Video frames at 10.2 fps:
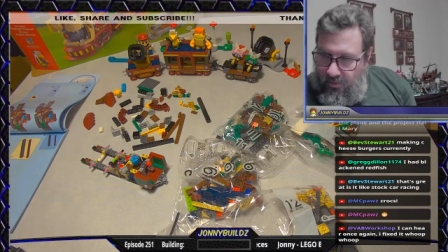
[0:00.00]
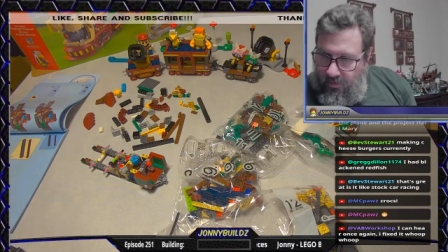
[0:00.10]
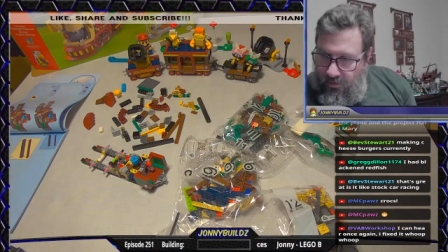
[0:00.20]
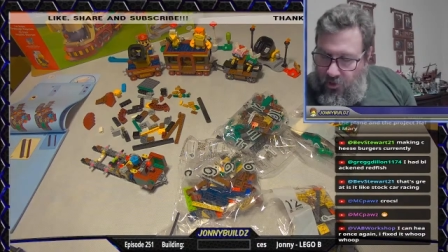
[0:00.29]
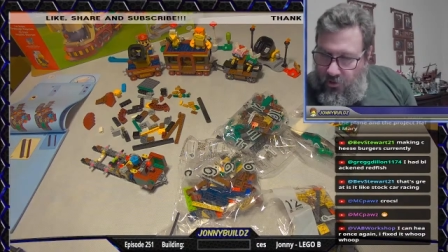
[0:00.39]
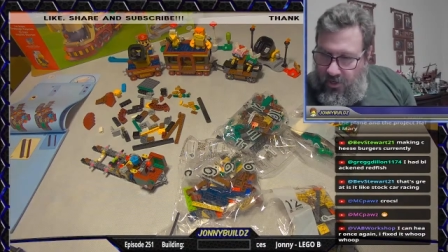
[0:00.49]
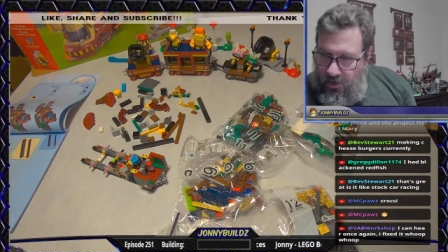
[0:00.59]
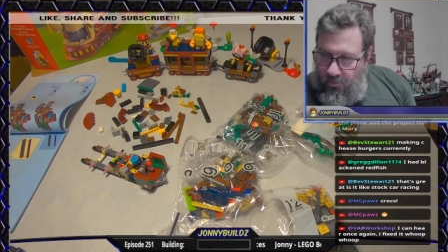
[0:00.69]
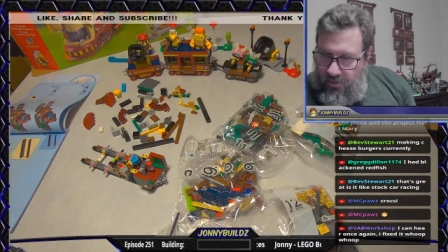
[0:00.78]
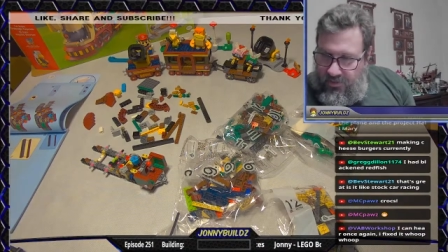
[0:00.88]
You can hear
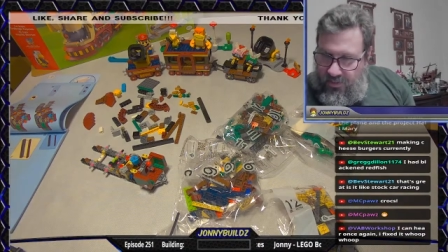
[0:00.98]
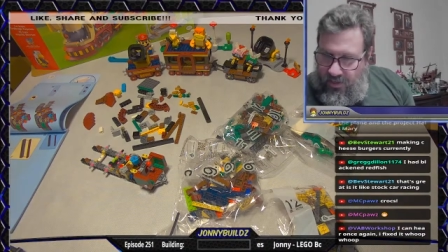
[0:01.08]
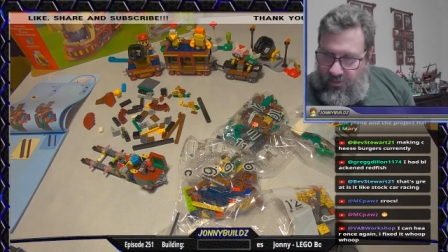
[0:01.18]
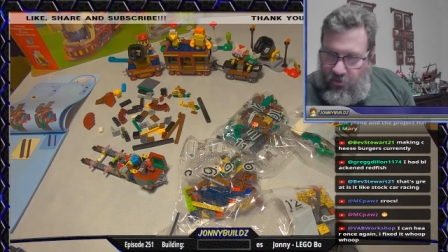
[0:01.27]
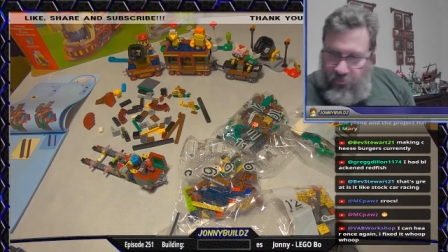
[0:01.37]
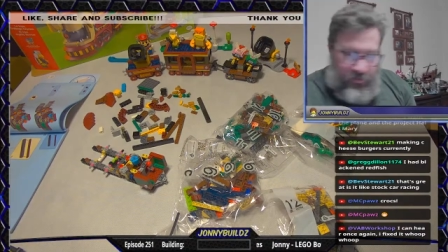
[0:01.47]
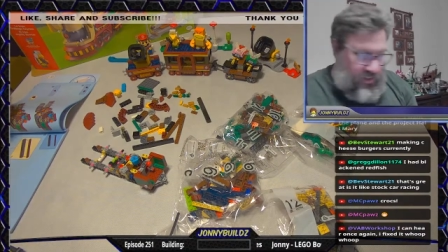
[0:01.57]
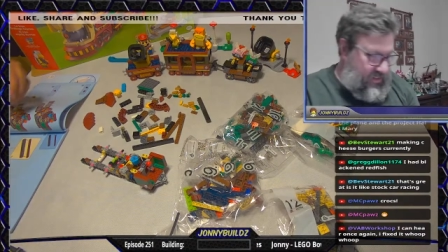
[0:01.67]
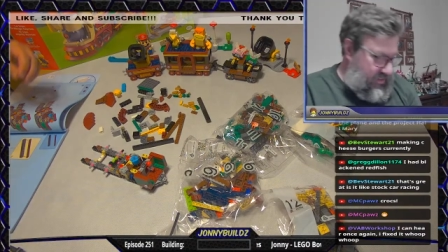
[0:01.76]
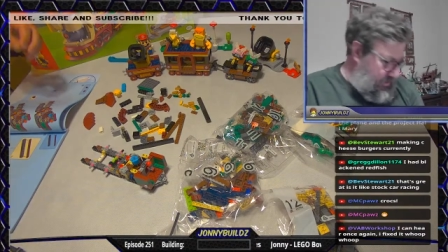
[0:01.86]
once again. You
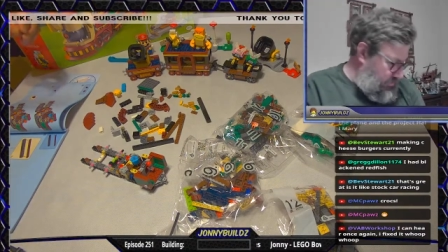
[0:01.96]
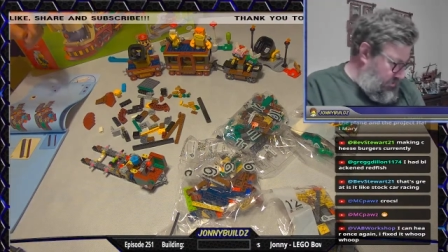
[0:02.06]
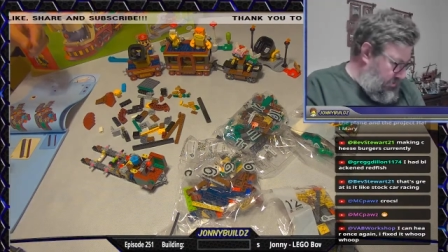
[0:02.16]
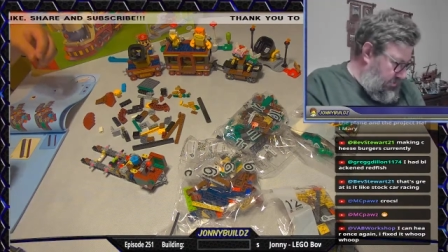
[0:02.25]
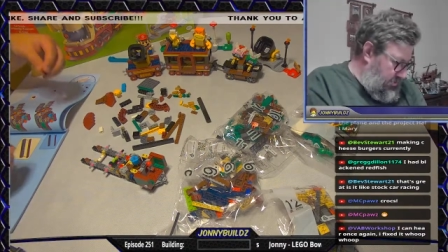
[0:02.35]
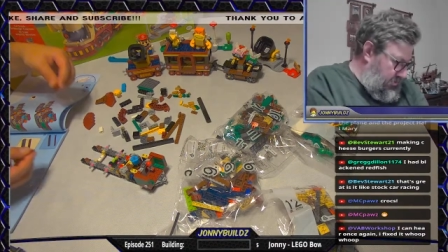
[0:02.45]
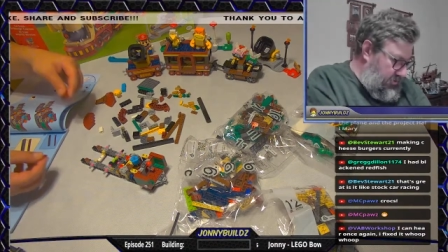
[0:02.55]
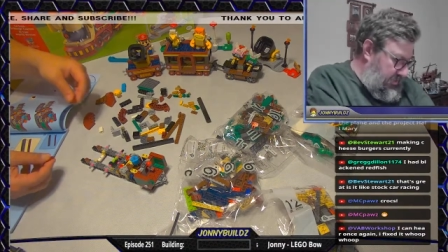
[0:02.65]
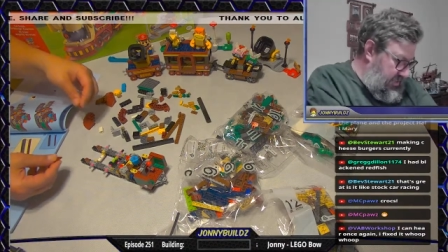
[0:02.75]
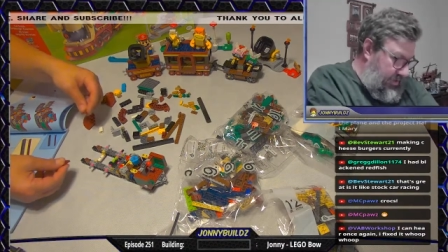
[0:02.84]
fixed it. Woohoo! You
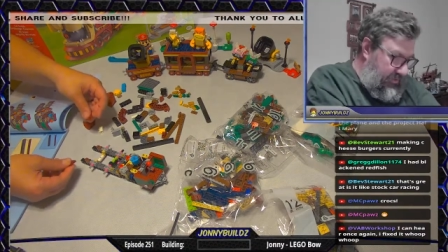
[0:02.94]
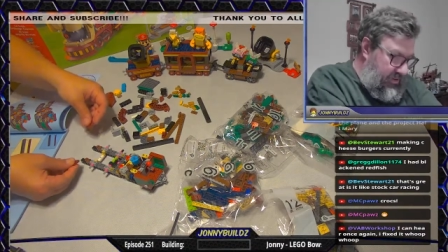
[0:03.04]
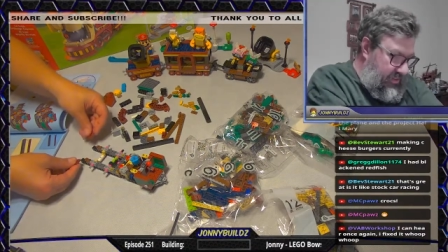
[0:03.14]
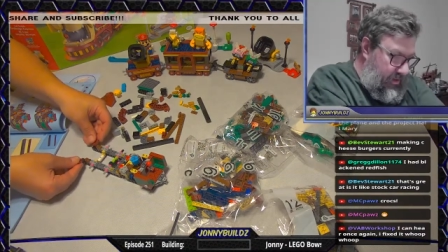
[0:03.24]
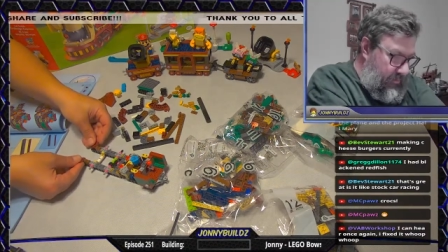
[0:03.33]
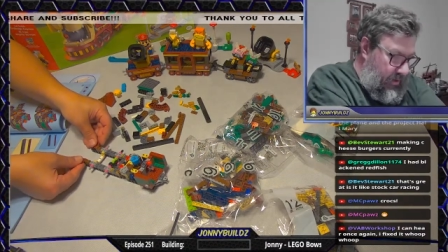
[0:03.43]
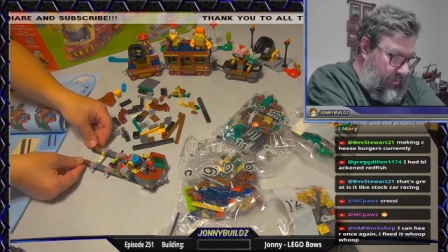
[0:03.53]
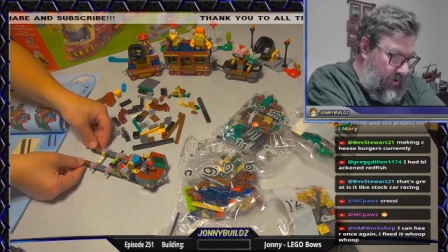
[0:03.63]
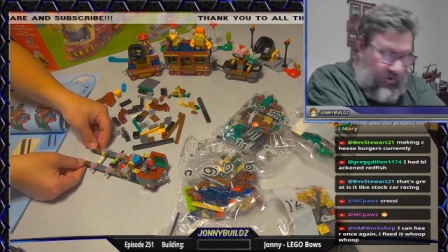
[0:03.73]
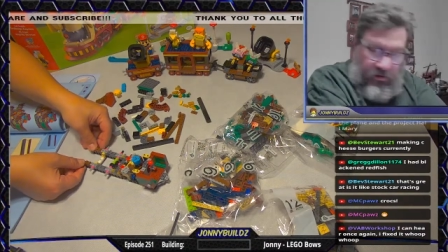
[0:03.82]
missed everything, but I'm
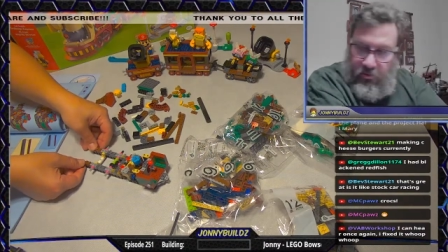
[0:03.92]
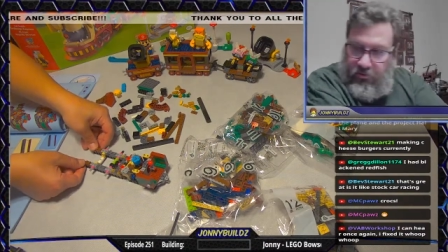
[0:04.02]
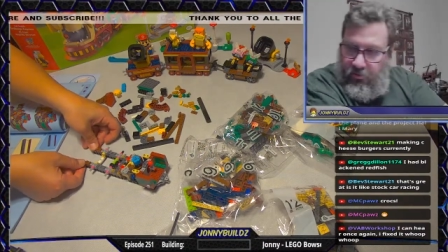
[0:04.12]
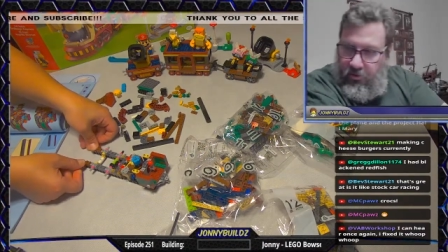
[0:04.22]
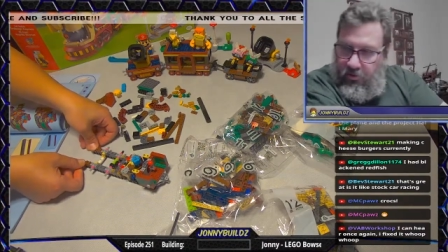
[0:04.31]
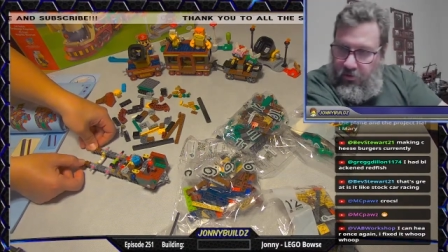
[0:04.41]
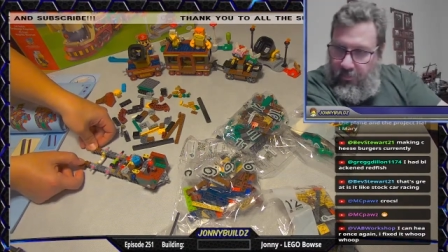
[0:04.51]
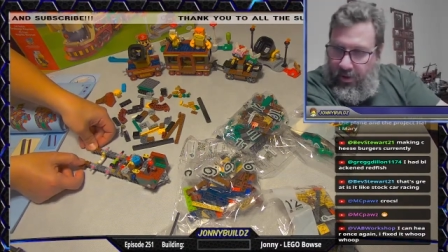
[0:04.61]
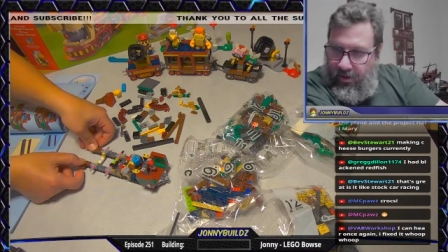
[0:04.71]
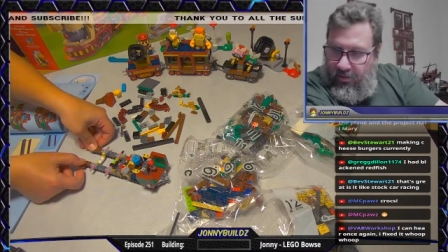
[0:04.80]
not going to go through it. You can go
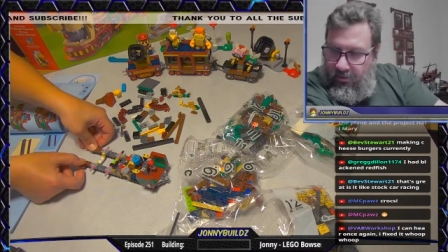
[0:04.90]
back and